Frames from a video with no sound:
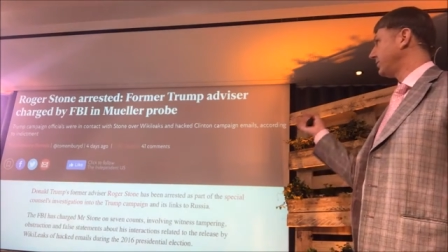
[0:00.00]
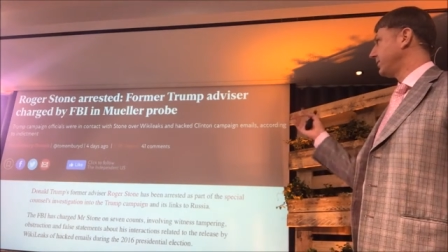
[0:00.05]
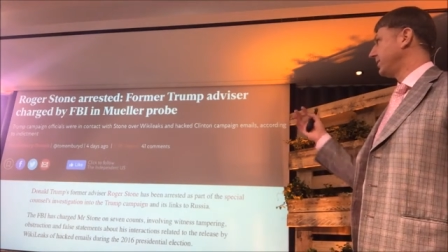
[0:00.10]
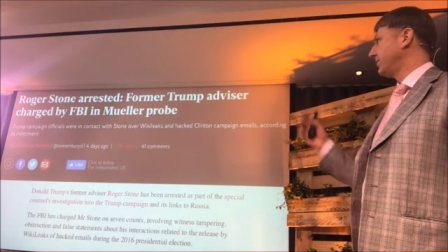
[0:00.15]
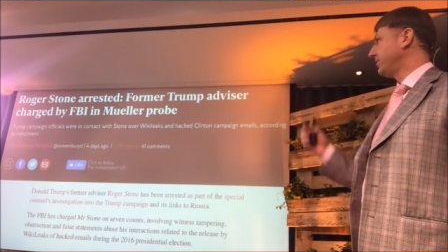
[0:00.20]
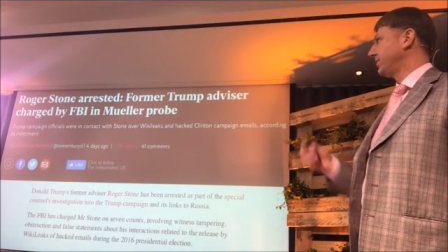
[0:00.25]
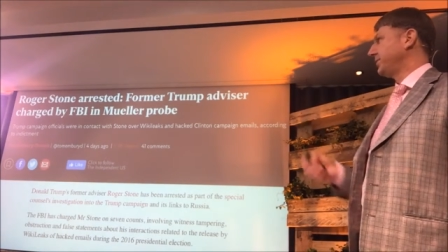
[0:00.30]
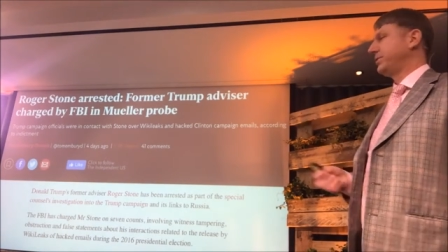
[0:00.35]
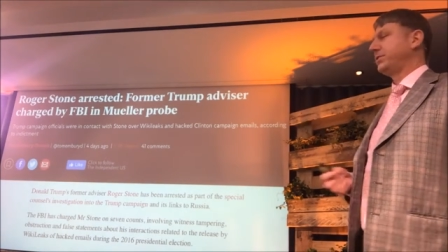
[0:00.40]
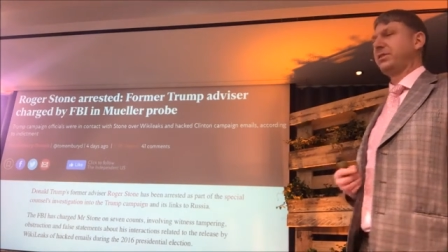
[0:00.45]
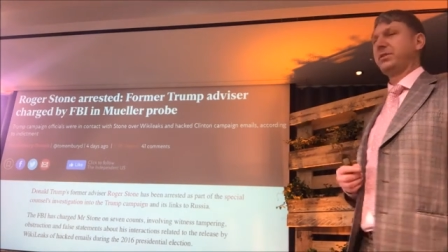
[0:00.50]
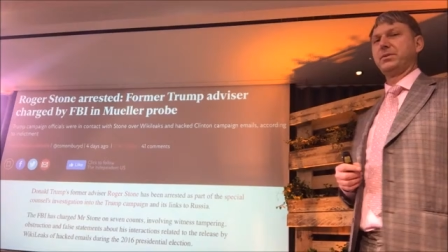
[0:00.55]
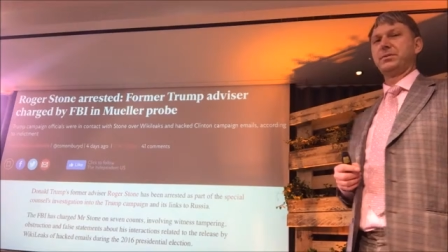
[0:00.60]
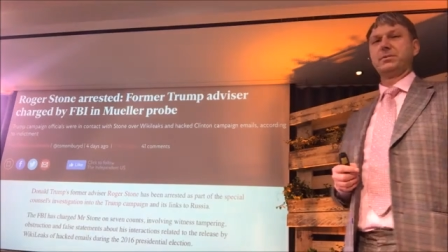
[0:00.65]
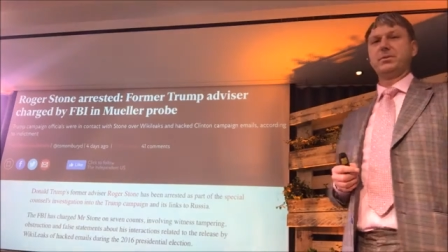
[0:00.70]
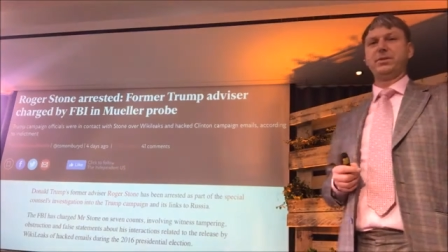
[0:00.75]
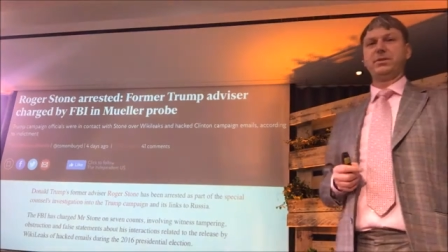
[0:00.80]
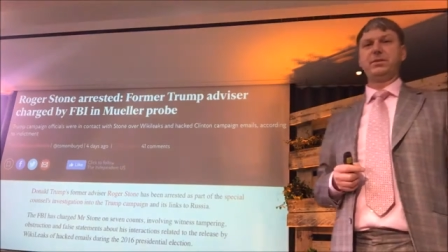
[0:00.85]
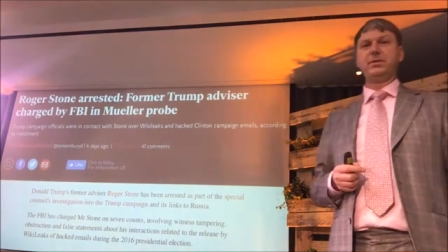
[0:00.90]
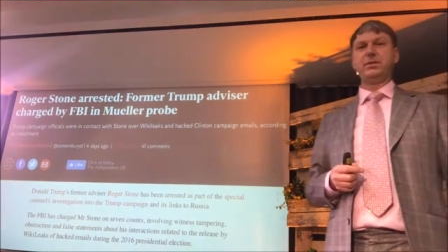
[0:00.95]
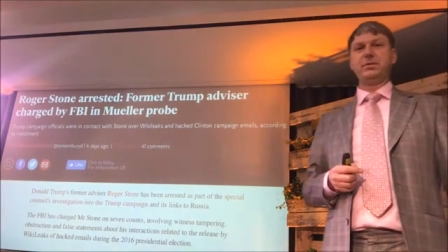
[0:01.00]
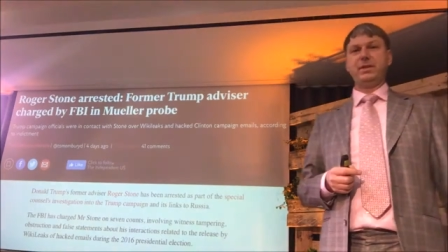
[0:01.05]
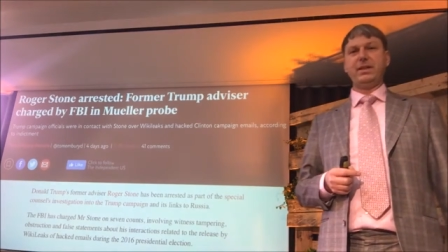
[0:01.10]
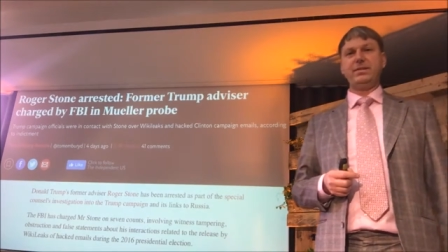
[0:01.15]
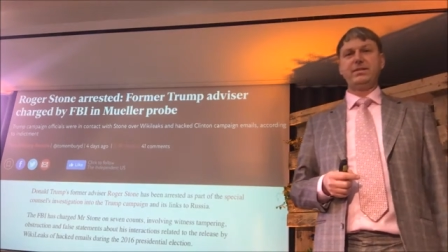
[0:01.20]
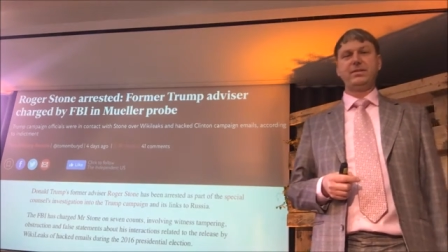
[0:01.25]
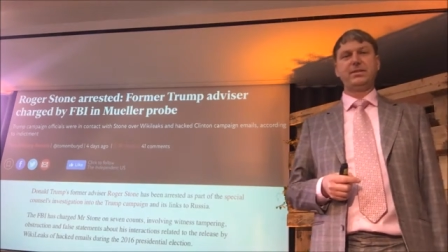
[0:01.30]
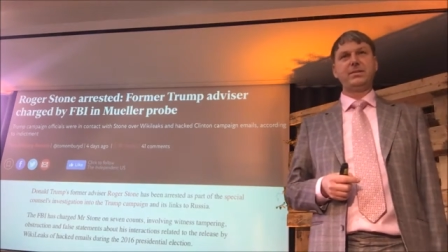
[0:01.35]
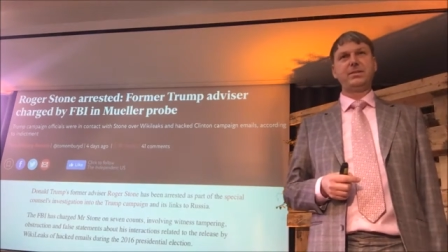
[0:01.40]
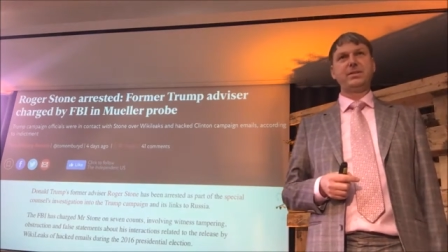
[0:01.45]
Roger Stone was
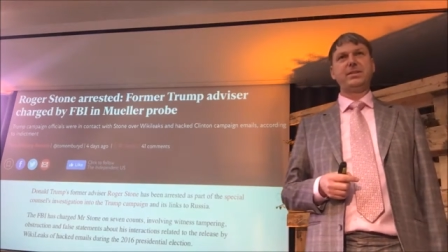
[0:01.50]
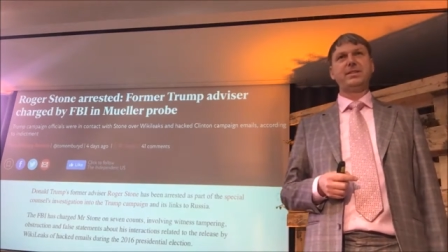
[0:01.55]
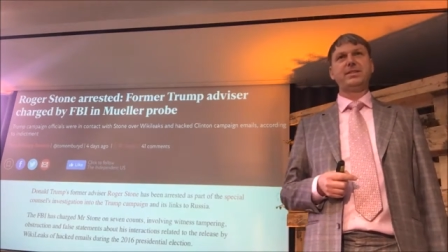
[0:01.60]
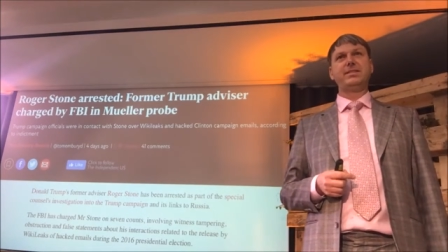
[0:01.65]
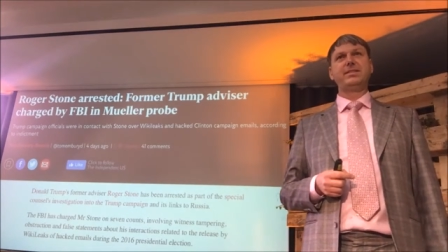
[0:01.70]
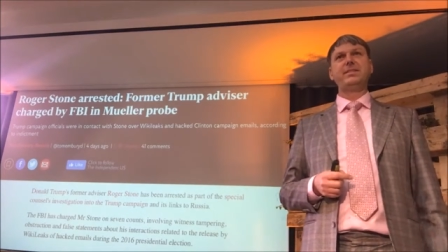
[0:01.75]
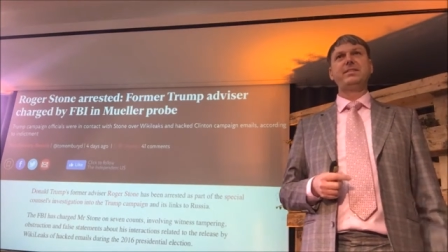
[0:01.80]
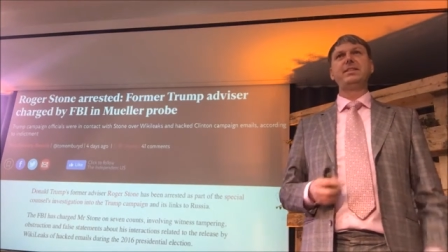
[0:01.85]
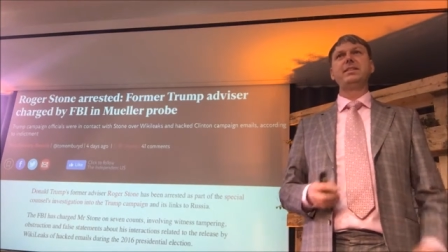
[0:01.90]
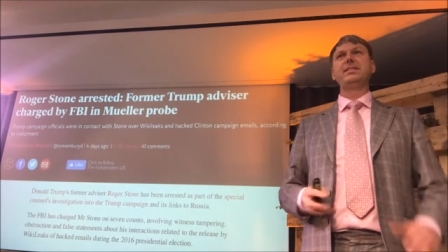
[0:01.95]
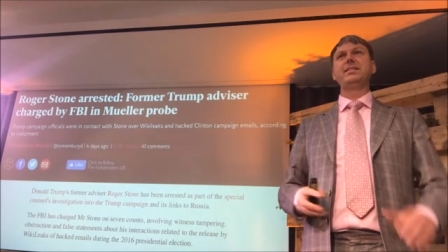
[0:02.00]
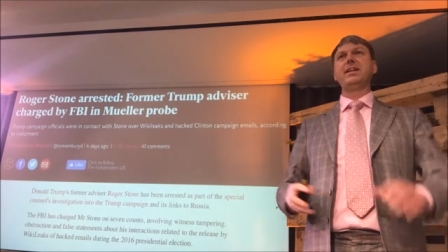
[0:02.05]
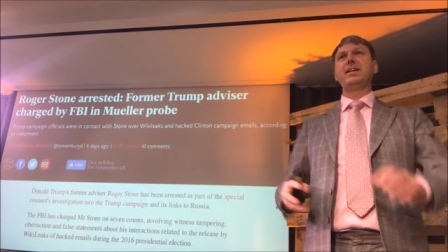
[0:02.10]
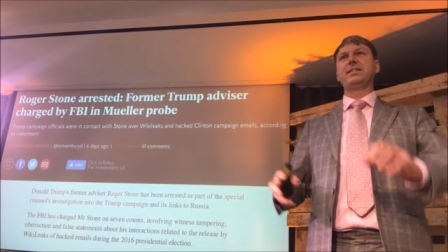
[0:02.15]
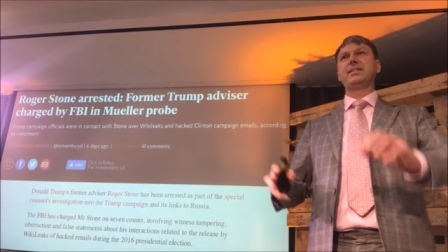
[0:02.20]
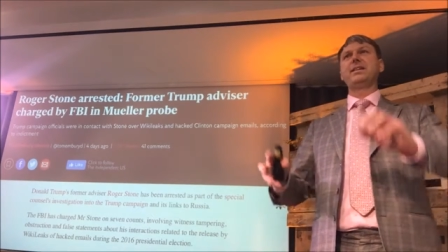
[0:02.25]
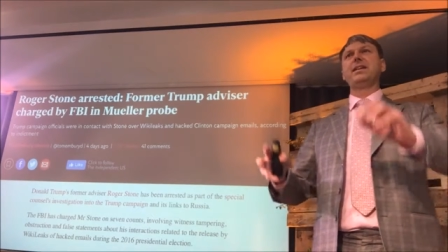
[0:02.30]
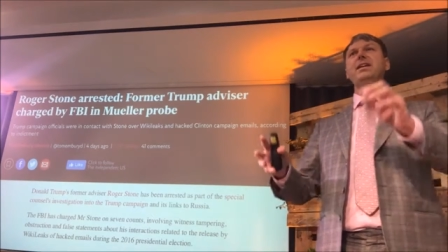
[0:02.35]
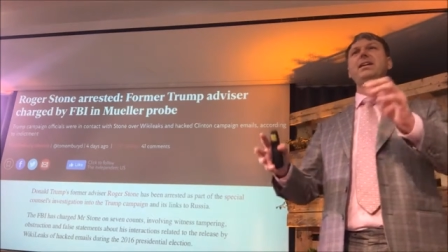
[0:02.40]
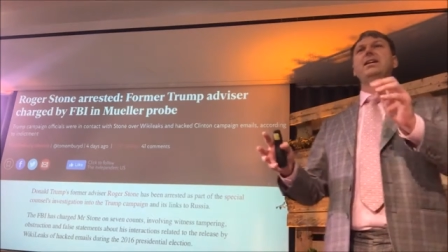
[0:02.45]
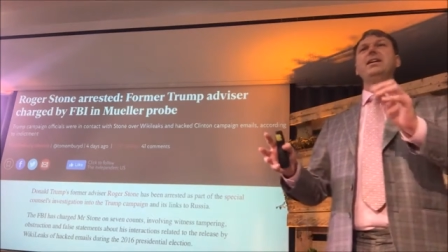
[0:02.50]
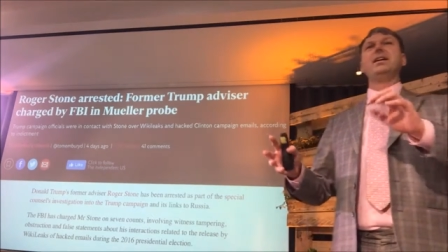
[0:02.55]
arrested. You can see that